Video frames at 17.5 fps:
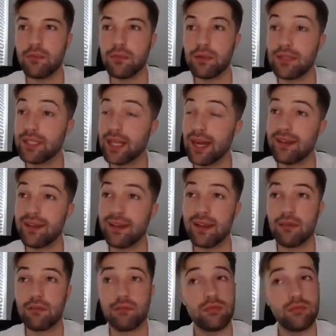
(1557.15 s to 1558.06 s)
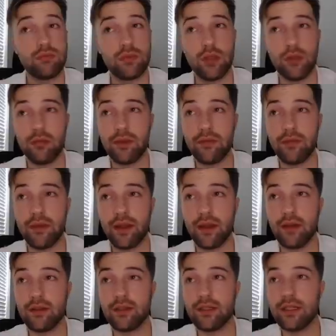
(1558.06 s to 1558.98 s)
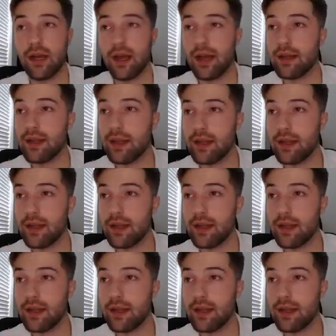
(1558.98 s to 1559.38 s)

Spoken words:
But tight end, to be fair, tight